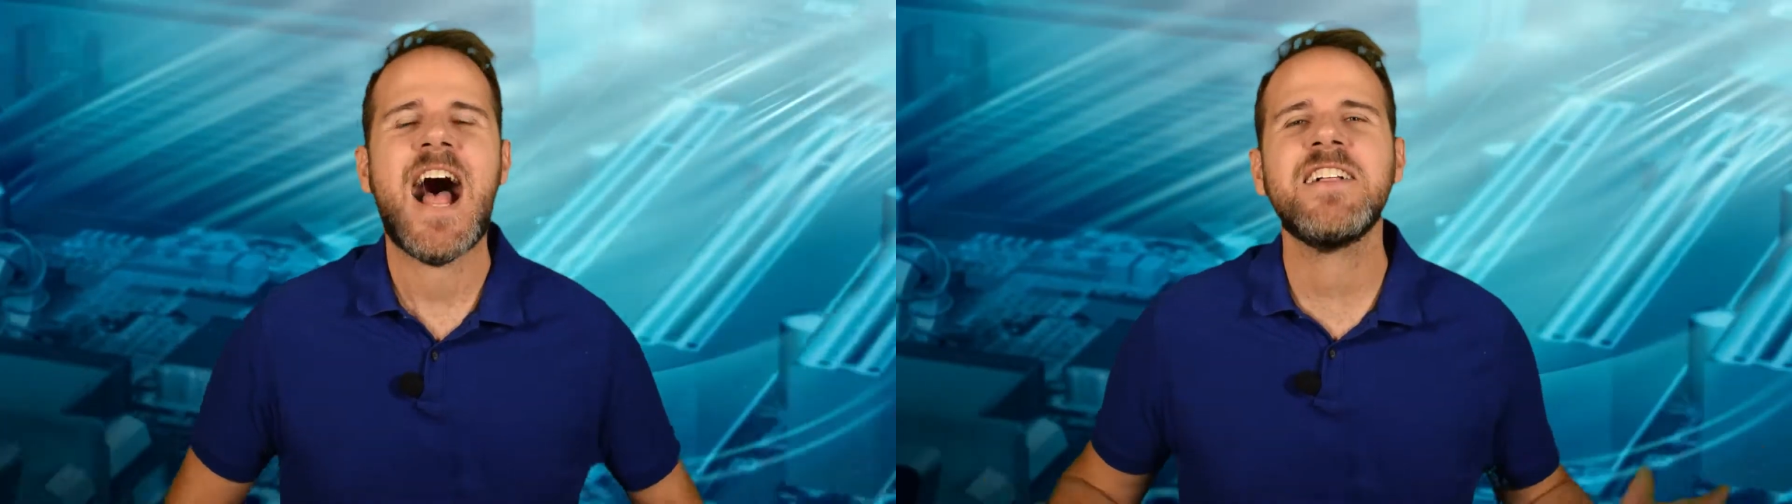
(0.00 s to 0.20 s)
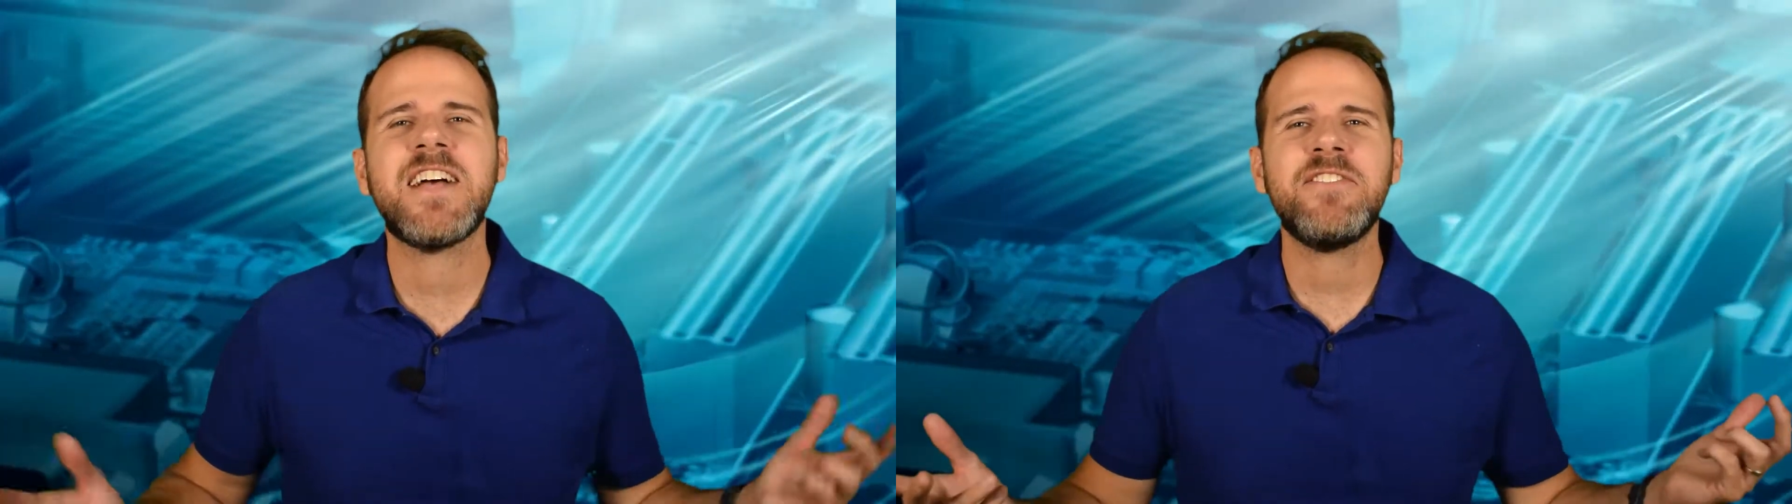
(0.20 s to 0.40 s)

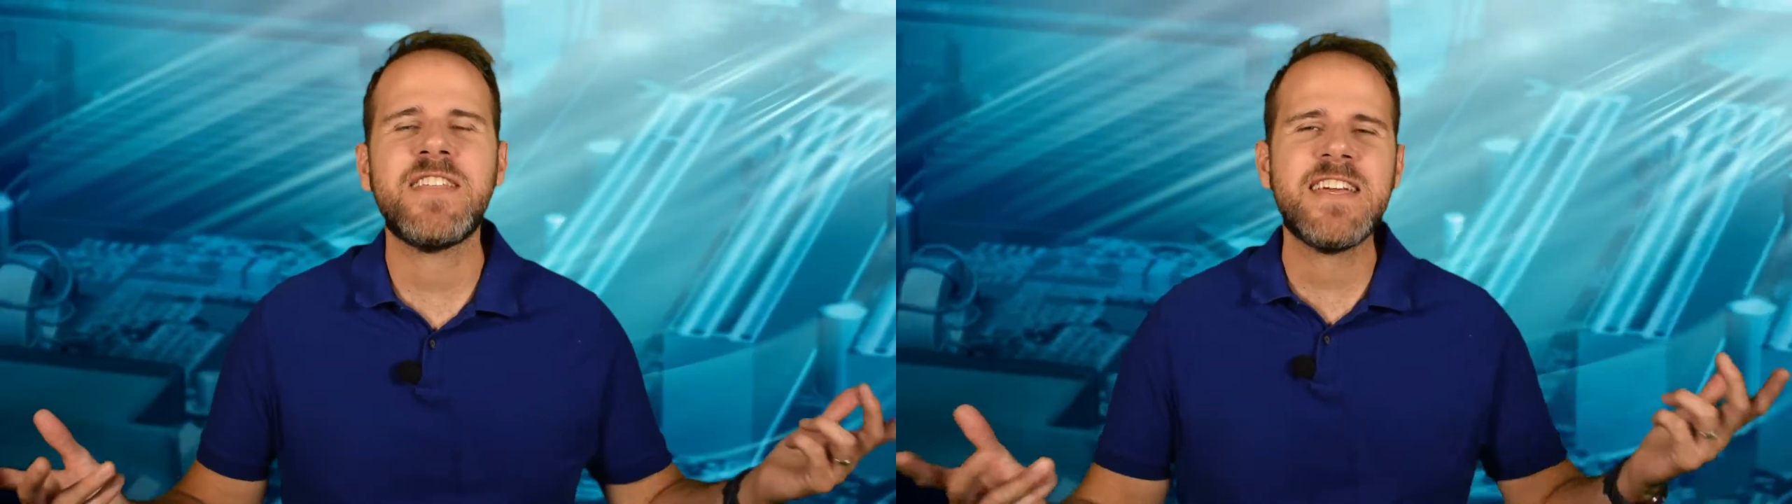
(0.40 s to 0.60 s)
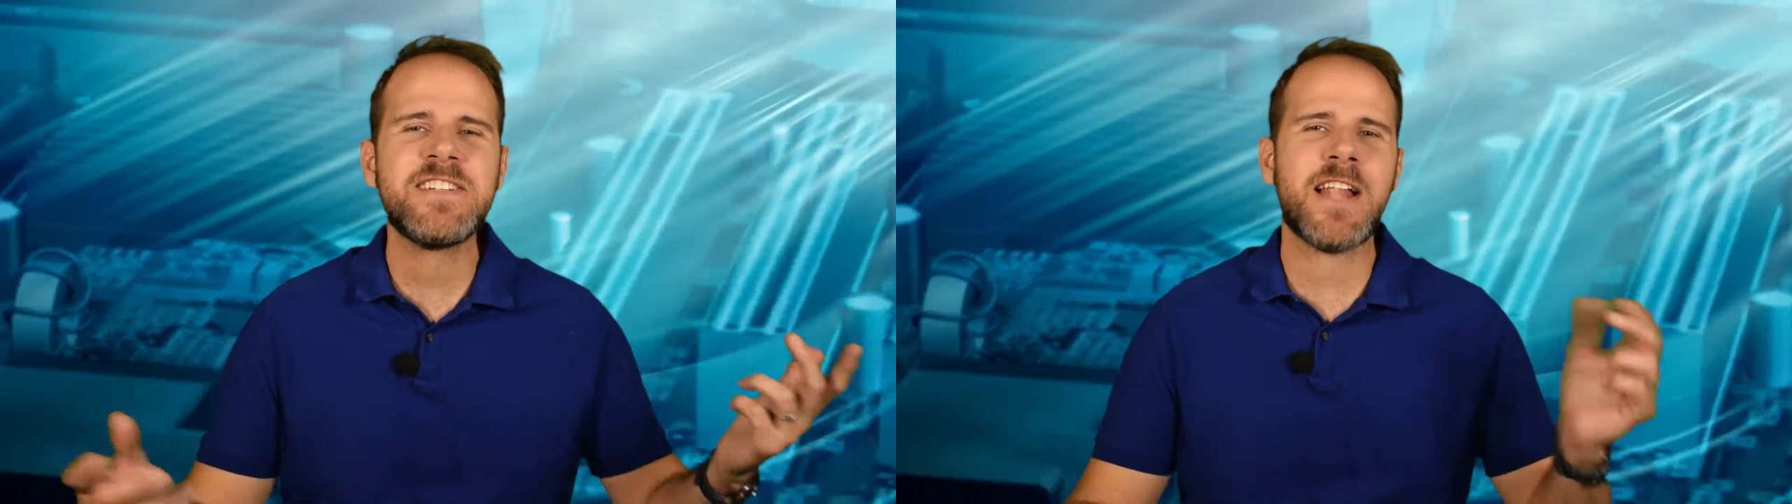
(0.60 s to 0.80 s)
I'll cover
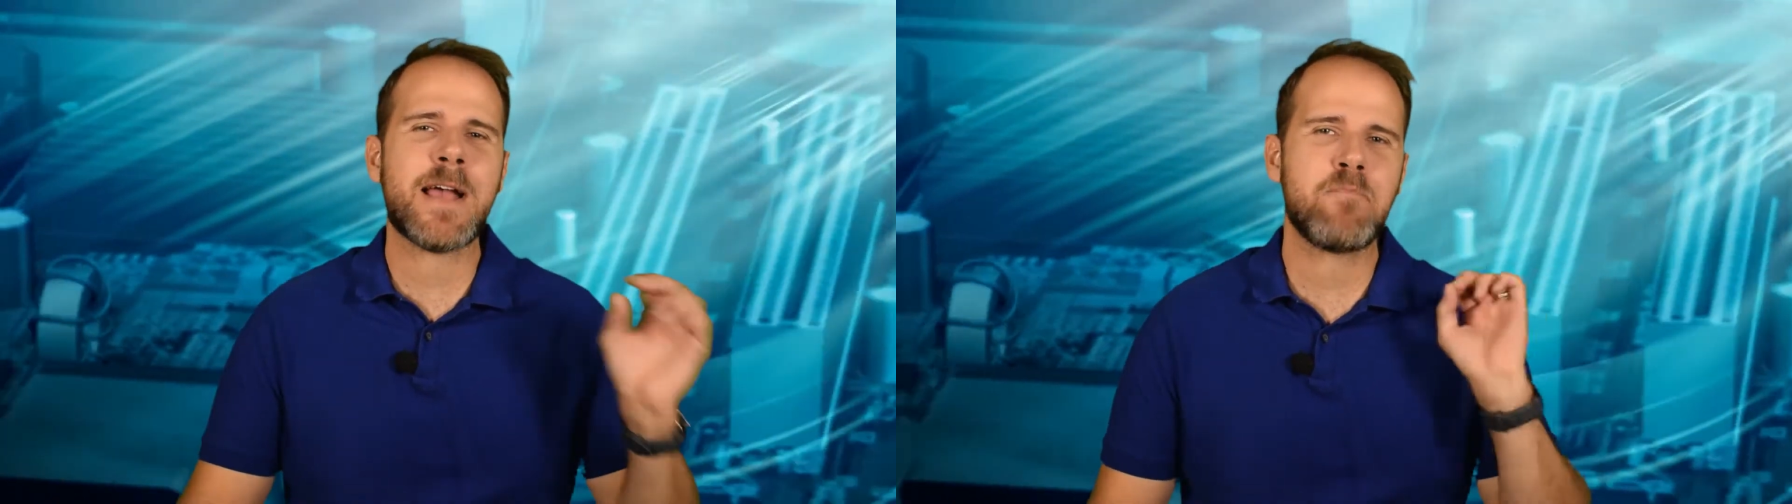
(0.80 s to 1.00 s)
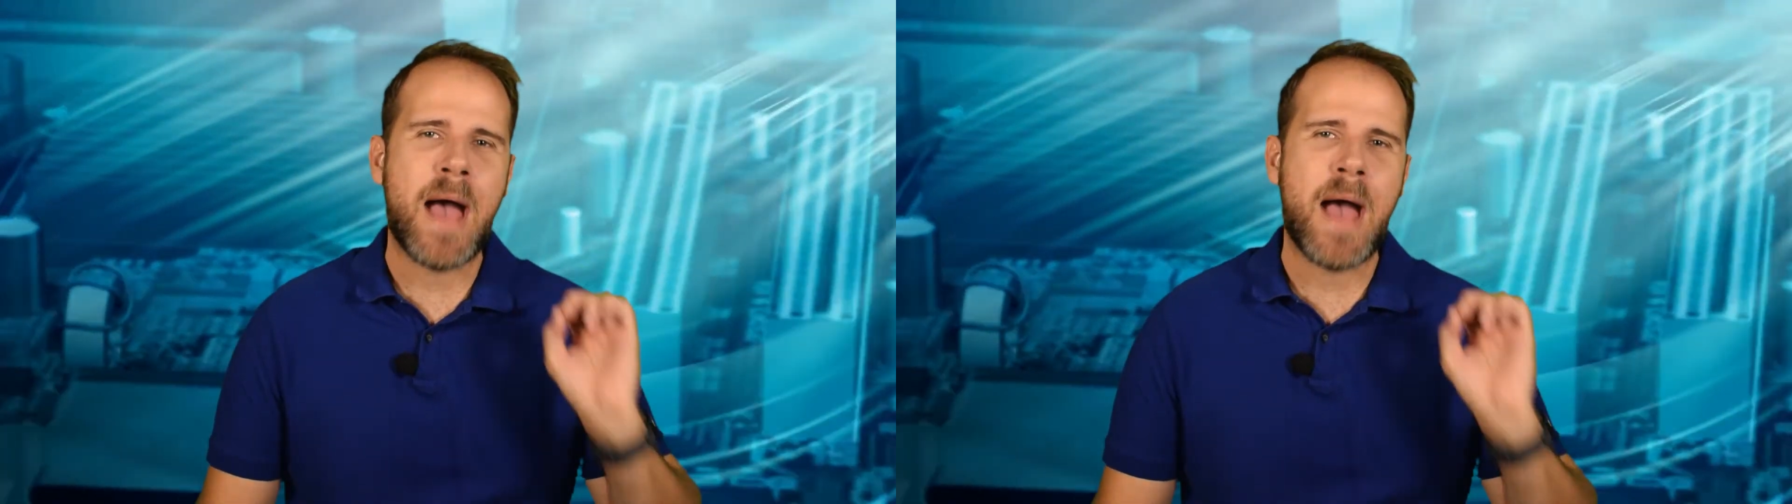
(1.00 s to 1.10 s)
things like